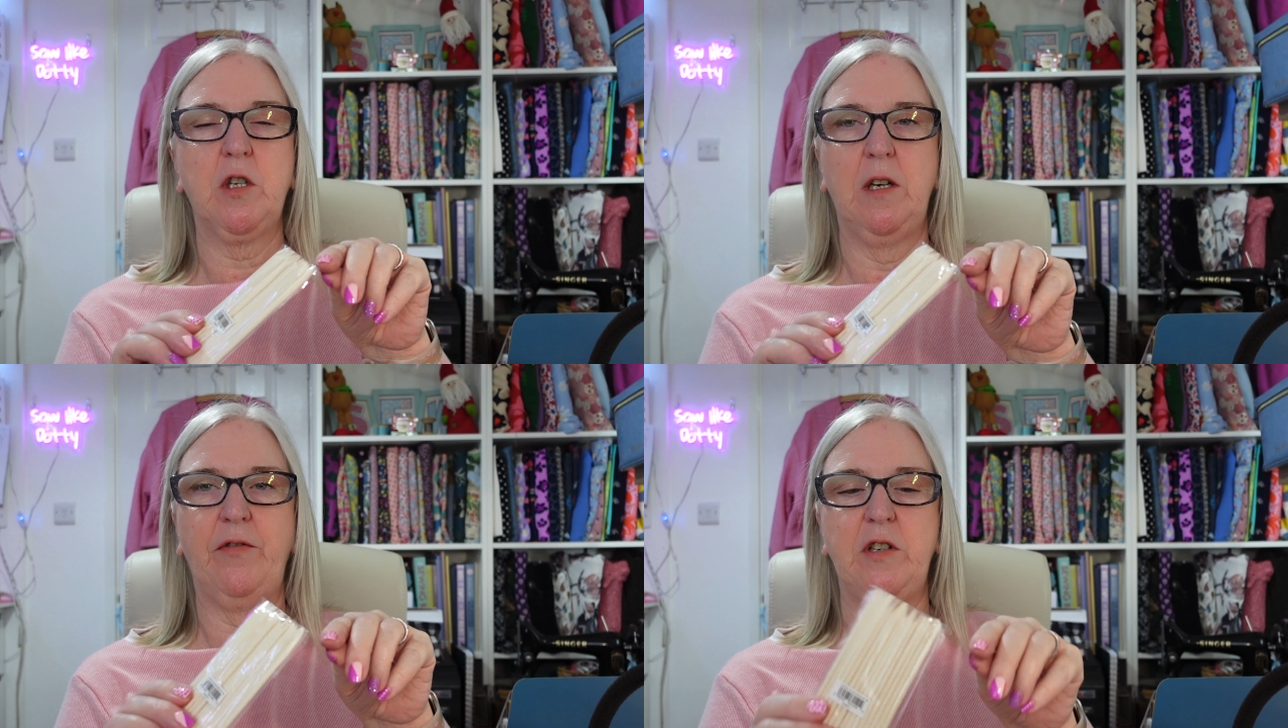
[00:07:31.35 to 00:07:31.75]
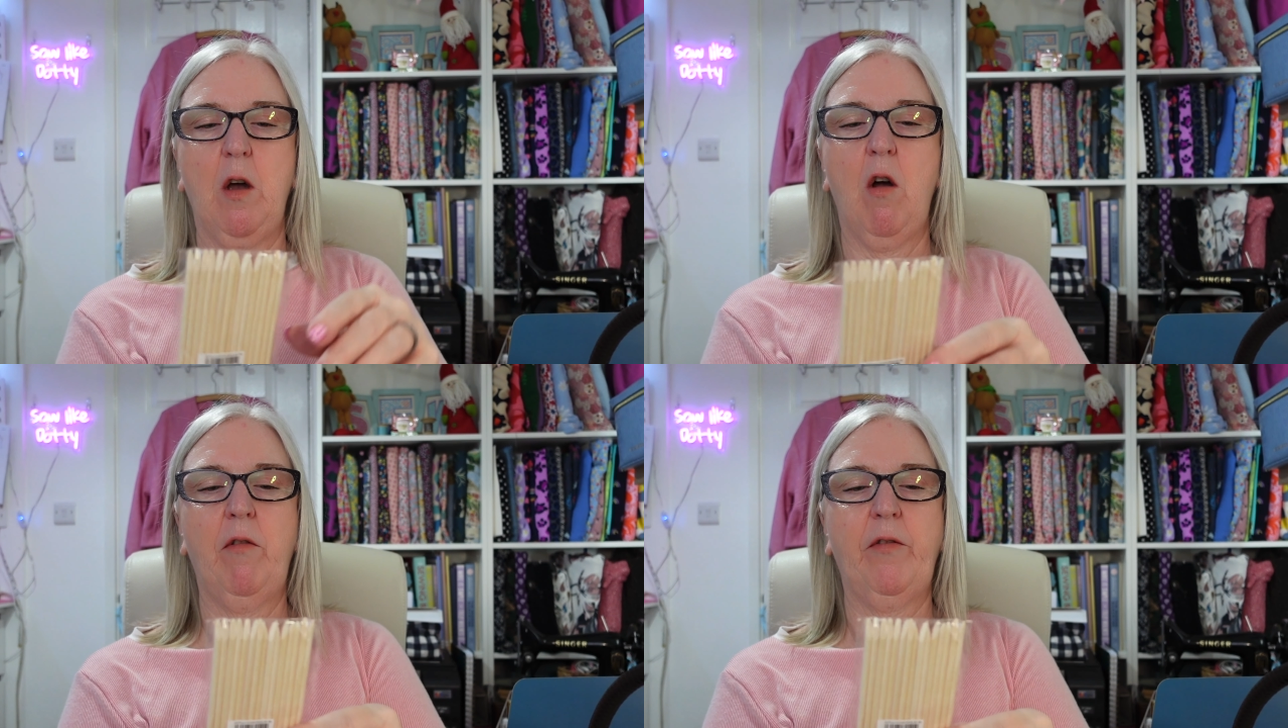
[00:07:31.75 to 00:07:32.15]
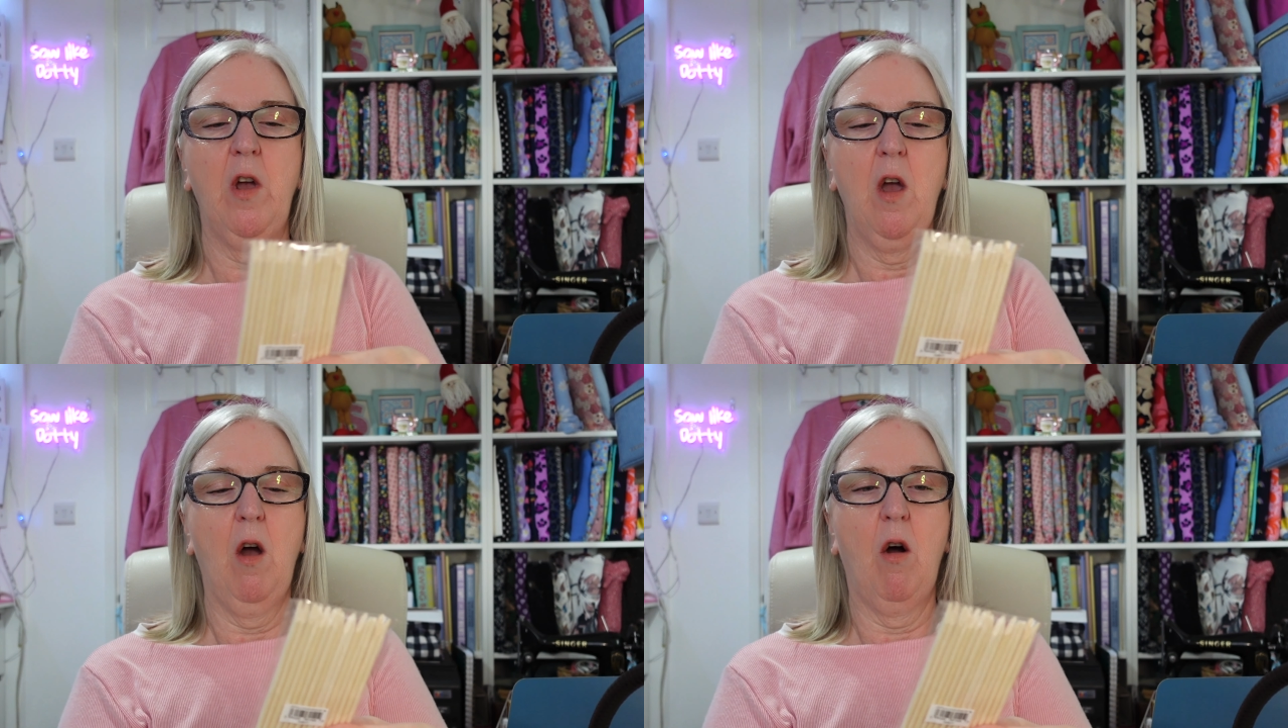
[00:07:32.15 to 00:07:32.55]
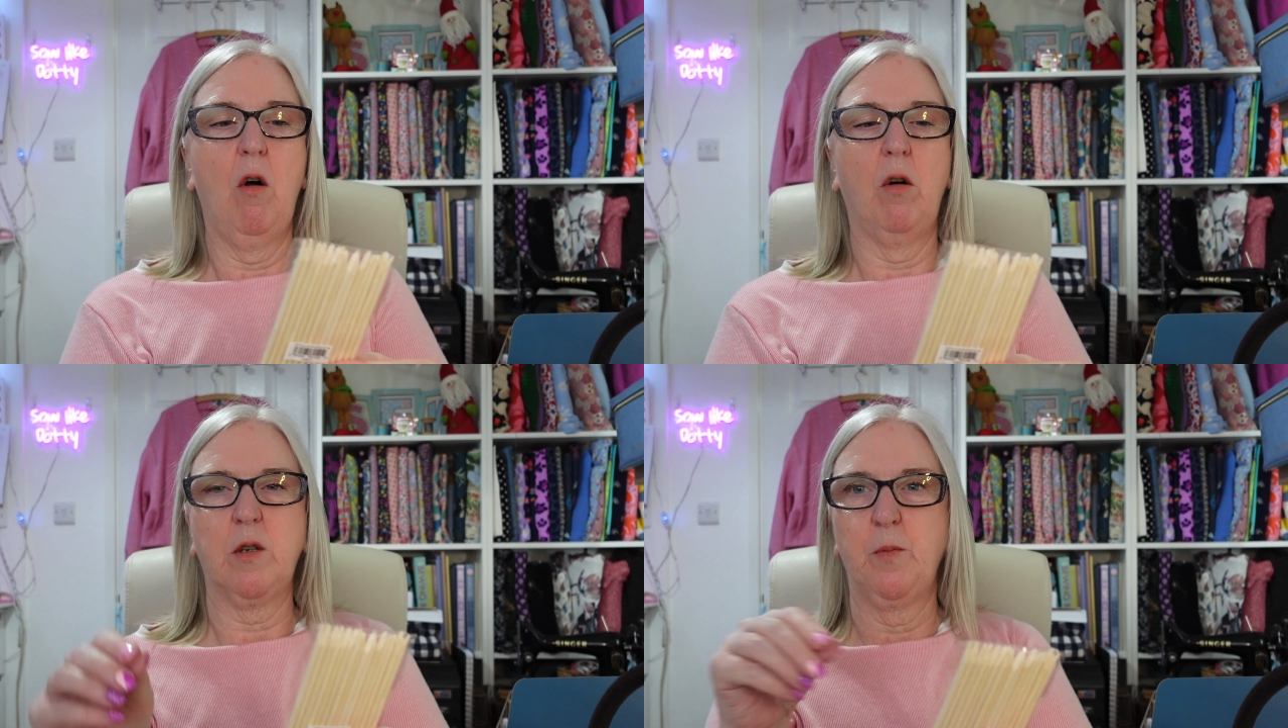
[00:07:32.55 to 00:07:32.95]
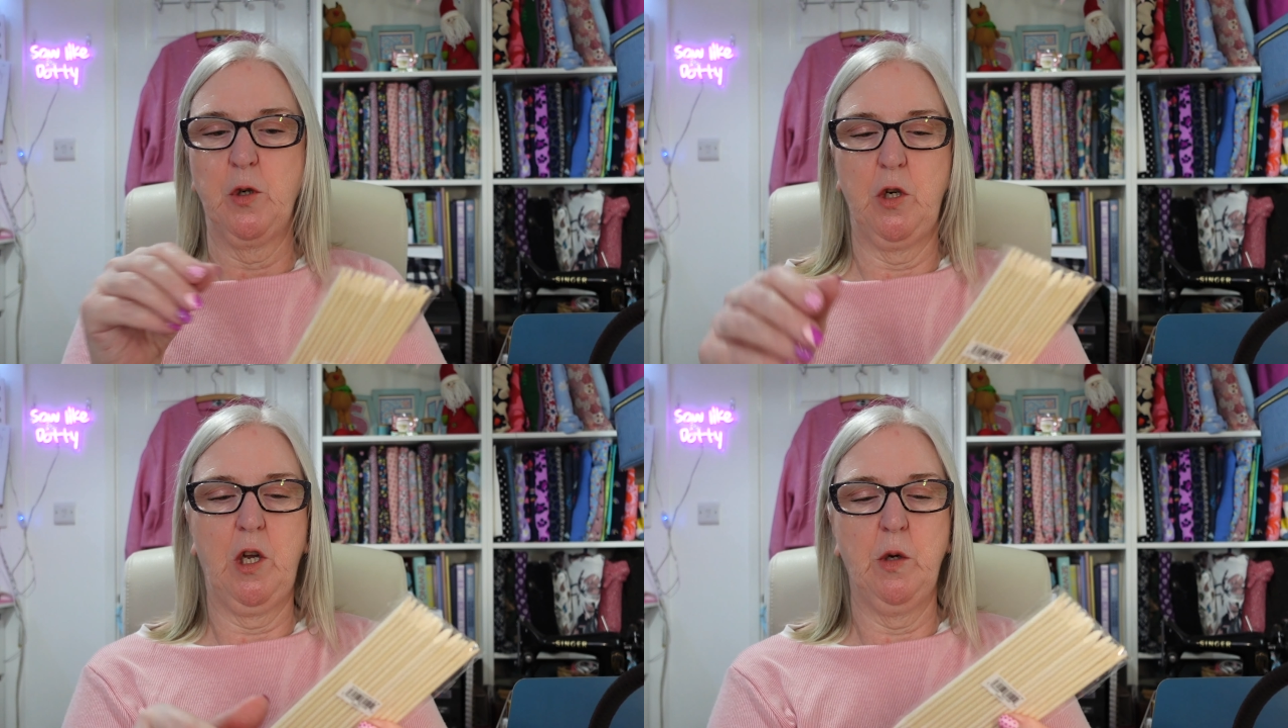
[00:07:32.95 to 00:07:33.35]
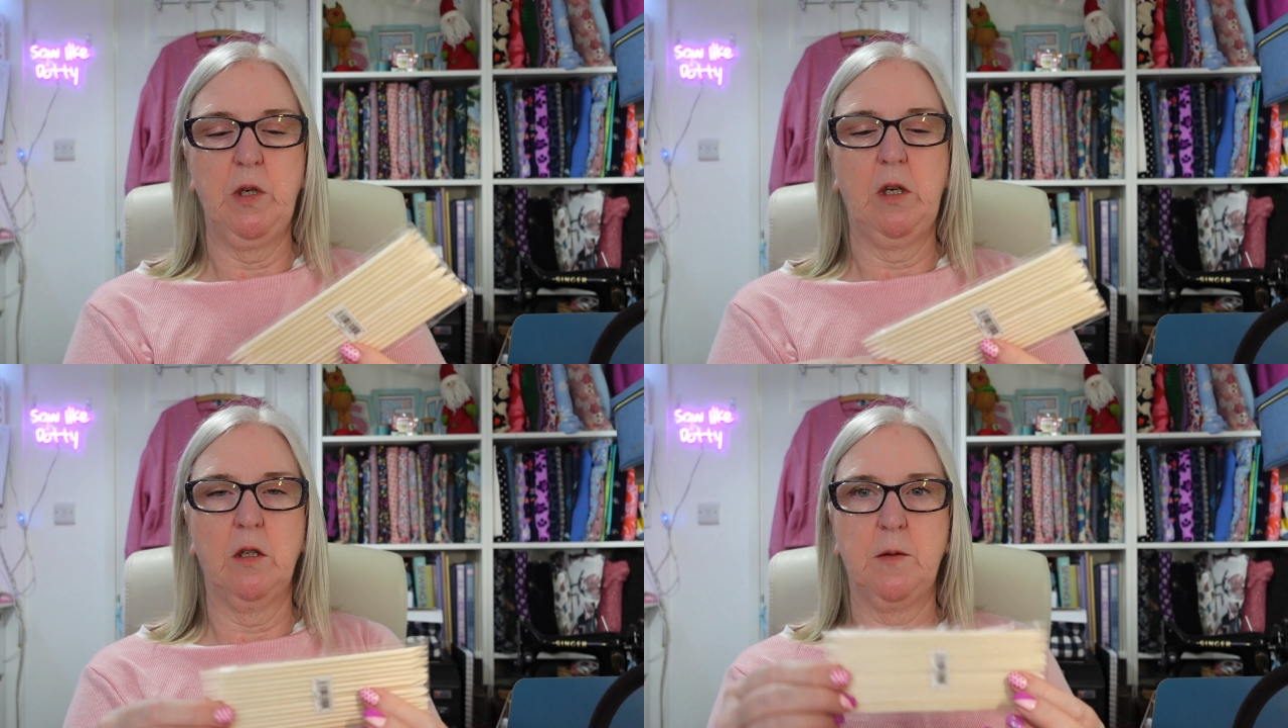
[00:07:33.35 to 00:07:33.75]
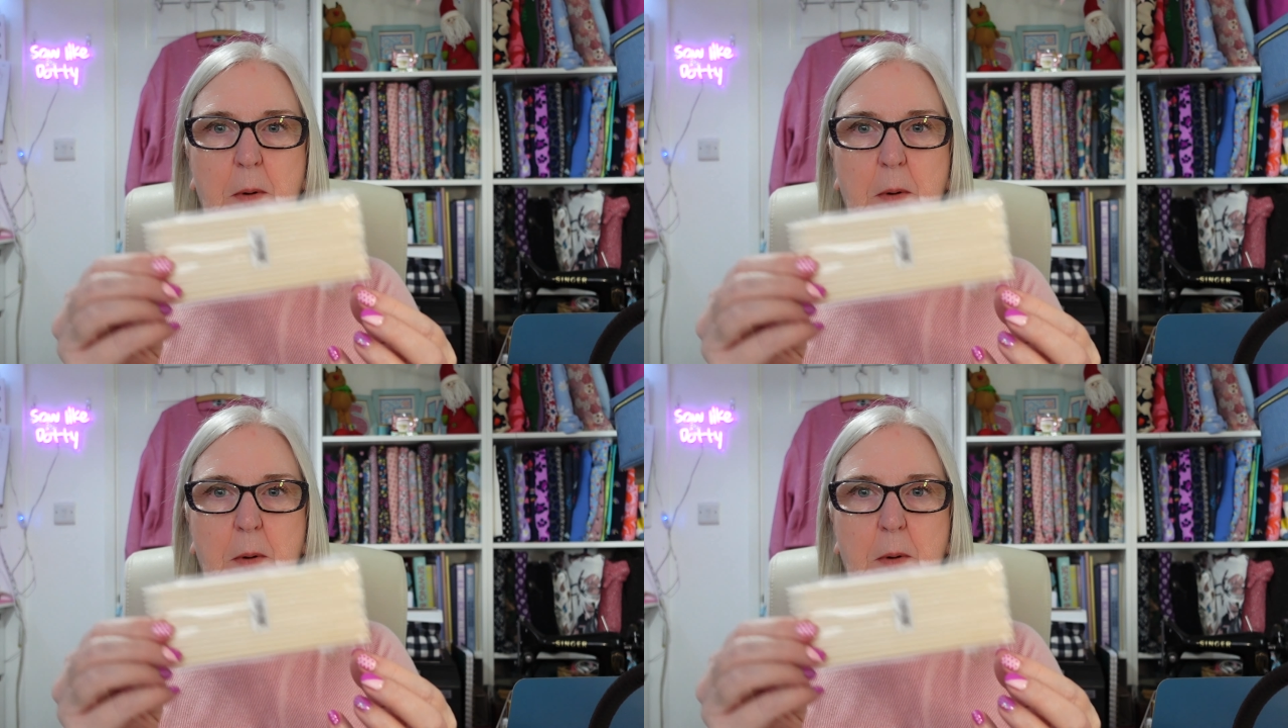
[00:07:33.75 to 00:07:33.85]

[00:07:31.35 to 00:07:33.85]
to lift it off, or to push your cuticles